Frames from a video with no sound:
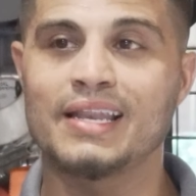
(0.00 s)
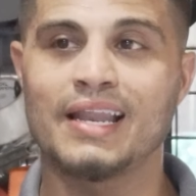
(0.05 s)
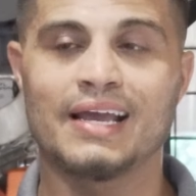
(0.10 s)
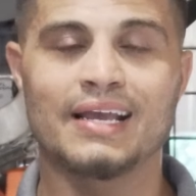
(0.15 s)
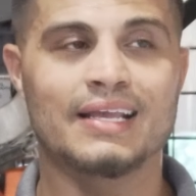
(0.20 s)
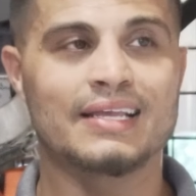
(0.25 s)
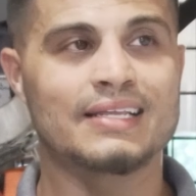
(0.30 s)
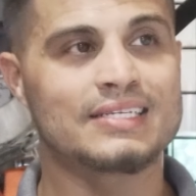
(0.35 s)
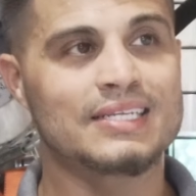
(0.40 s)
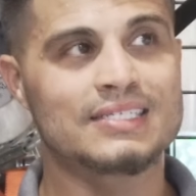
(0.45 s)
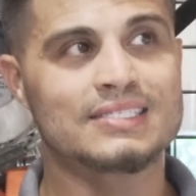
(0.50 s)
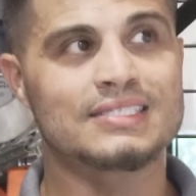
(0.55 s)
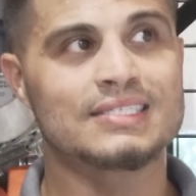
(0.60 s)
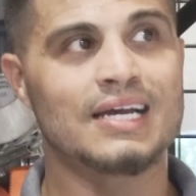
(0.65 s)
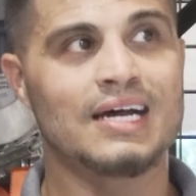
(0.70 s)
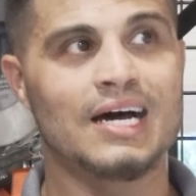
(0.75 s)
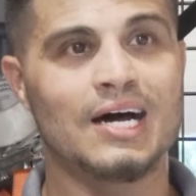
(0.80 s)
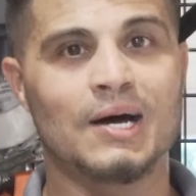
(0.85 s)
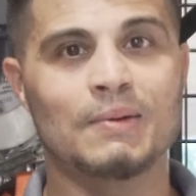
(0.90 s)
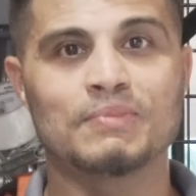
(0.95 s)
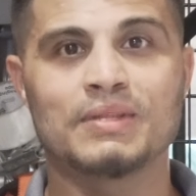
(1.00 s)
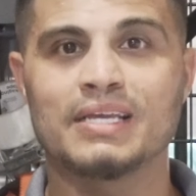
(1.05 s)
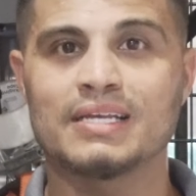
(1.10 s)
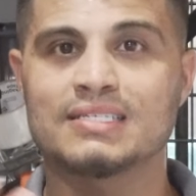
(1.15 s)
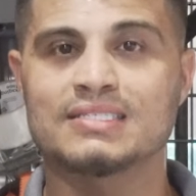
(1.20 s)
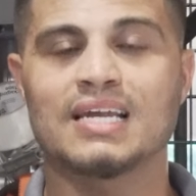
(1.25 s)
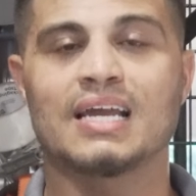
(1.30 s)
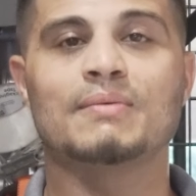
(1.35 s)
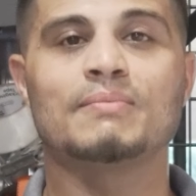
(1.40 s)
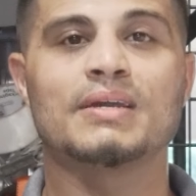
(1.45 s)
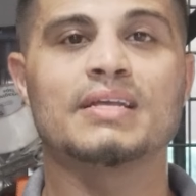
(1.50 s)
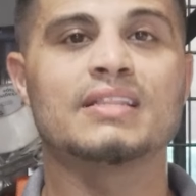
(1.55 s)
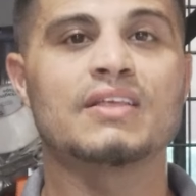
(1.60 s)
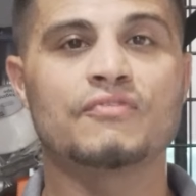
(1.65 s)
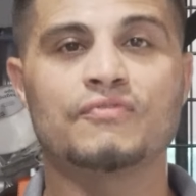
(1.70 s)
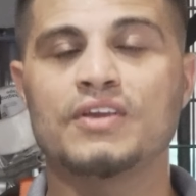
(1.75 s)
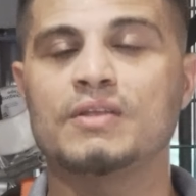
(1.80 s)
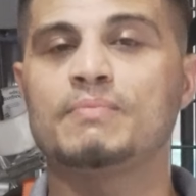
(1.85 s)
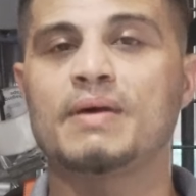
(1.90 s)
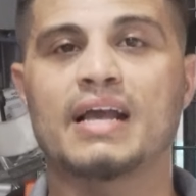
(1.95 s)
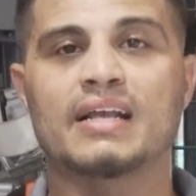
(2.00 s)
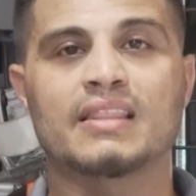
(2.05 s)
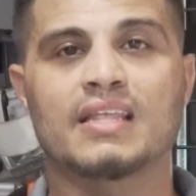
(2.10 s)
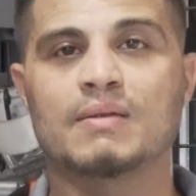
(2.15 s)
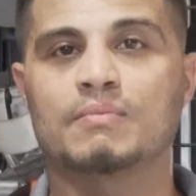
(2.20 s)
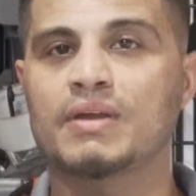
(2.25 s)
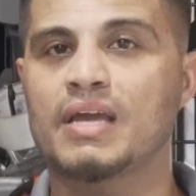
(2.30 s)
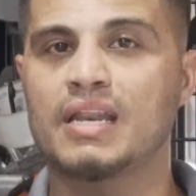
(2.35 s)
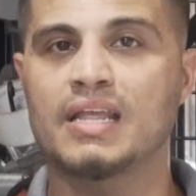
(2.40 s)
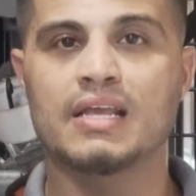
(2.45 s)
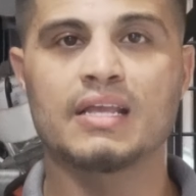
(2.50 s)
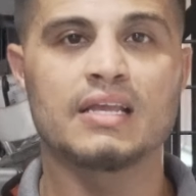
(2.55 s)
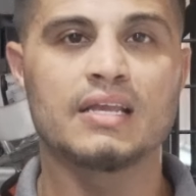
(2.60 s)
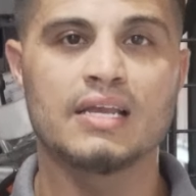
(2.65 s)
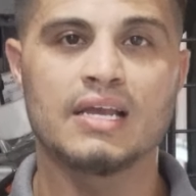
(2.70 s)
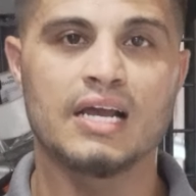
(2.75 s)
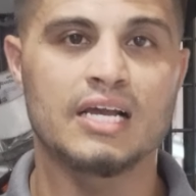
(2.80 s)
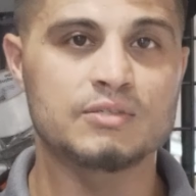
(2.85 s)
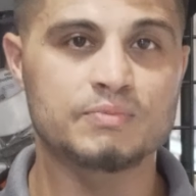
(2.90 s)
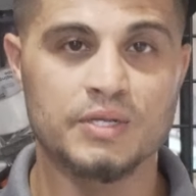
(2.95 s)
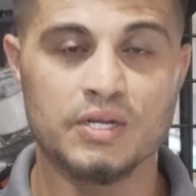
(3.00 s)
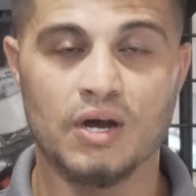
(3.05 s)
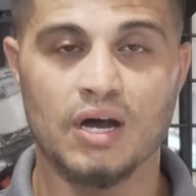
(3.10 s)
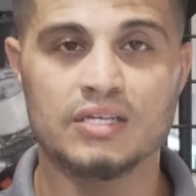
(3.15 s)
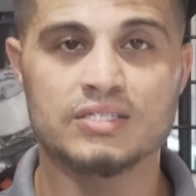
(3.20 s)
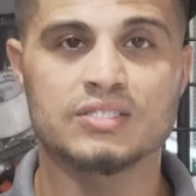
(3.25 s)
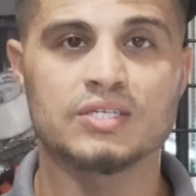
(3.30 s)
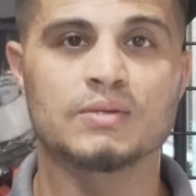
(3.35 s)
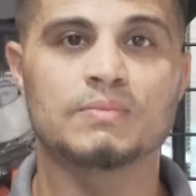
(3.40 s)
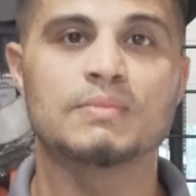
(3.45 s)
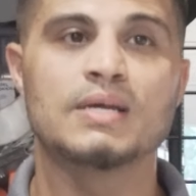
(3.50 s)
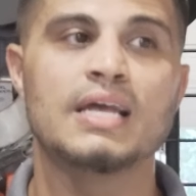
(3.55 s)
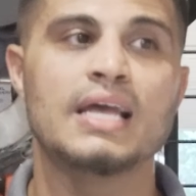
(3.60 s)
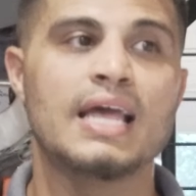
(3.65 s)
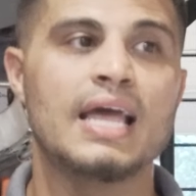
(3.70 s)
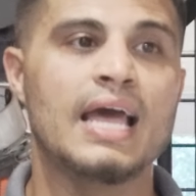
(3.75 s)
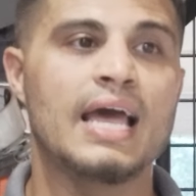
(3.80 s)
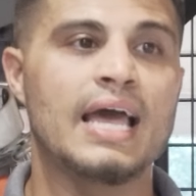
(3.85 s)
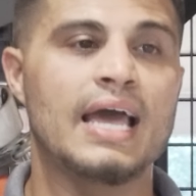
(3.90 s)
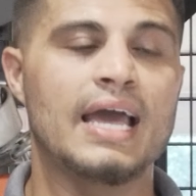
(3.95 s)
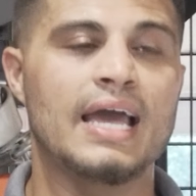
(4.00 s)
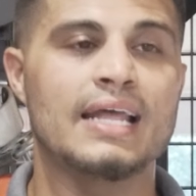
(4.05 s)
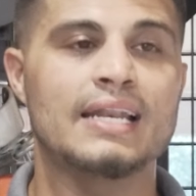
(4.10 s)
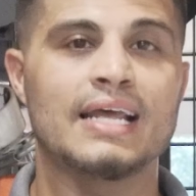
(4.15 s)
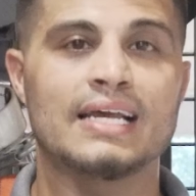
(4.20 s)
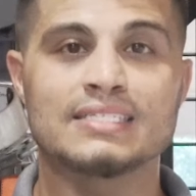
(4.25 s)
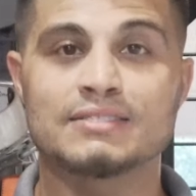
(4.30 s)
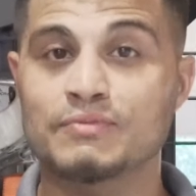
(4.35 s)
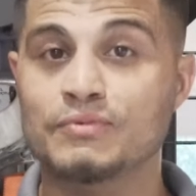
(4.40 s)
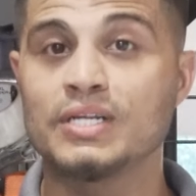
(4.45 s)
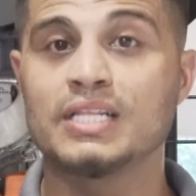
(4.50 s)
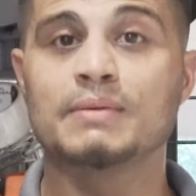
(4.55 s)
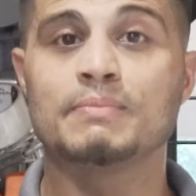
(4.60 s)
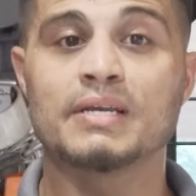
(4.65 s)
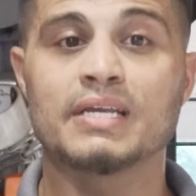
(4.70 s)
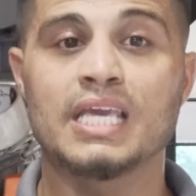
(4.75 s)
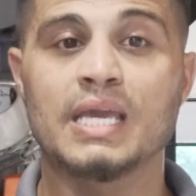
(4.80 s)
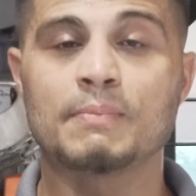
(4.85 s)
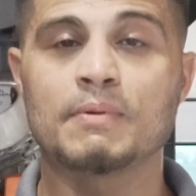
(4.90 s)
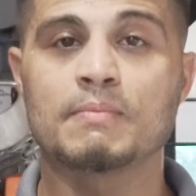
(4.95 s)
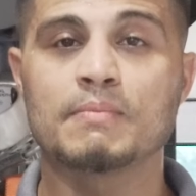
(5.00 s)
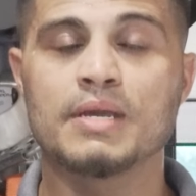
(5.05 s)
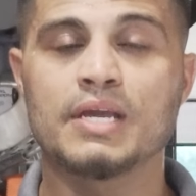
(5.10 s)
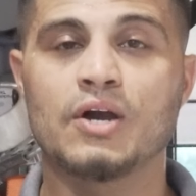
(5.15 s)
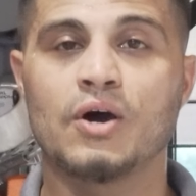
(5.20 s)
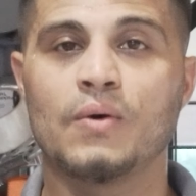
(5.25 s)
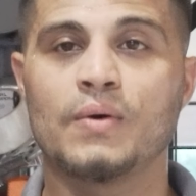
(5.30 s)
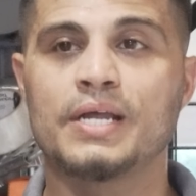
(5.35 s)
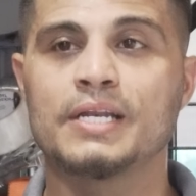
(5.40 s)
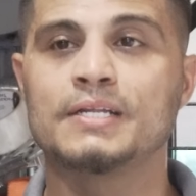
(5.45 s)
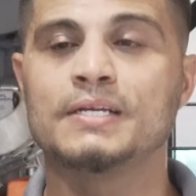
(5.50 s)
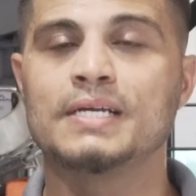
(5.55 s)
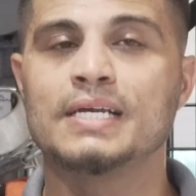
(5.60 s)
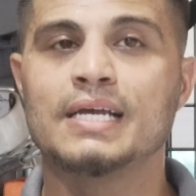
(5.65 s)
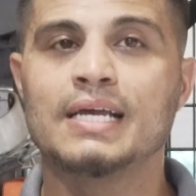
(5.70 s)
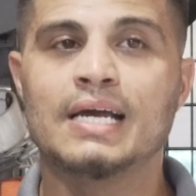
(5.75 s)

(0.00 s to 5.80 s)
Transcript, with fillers: Like just um, the excitement, the feedback that I'm getting has been awesome and has really been keeping me going.